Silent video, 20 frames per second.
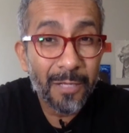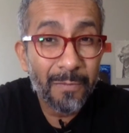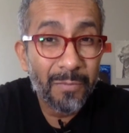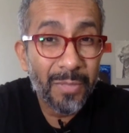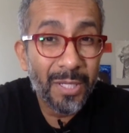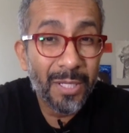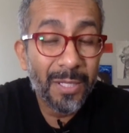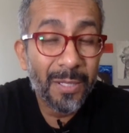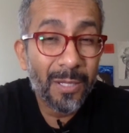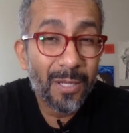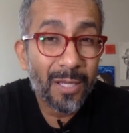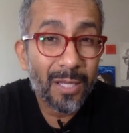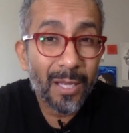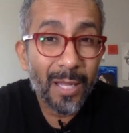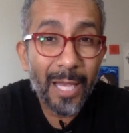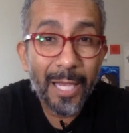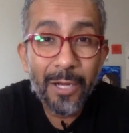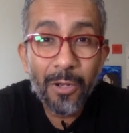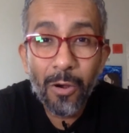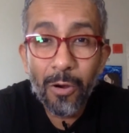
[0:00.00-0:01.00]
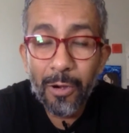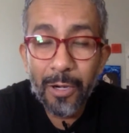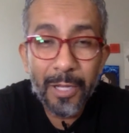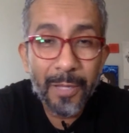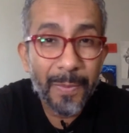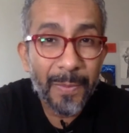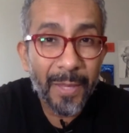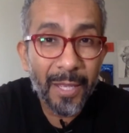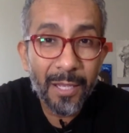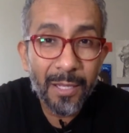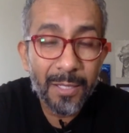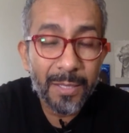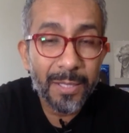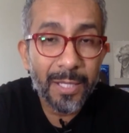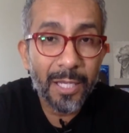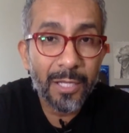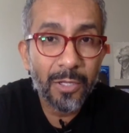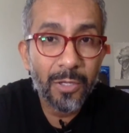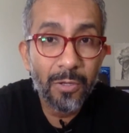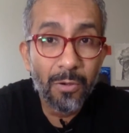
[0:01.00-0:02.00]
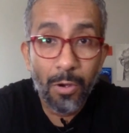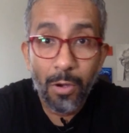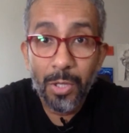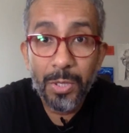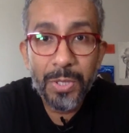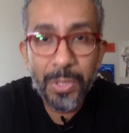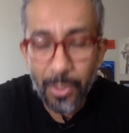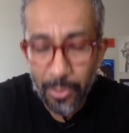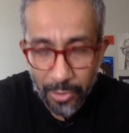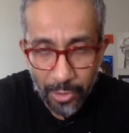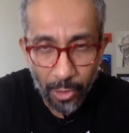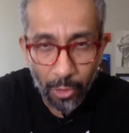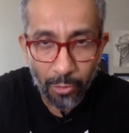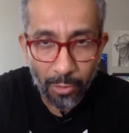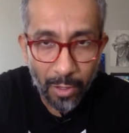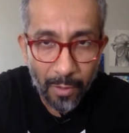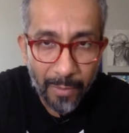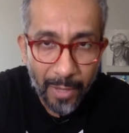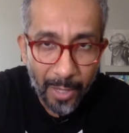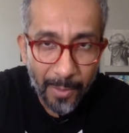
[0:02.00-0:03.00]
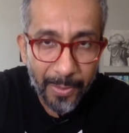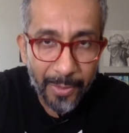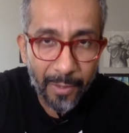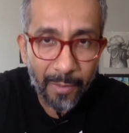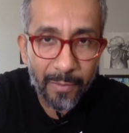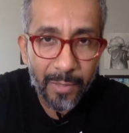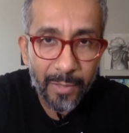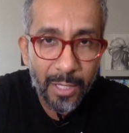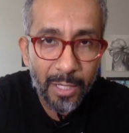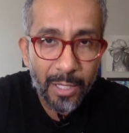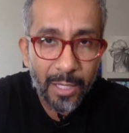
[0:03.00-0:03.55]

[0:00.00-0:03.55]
It can be lighthearted things that you also know about them.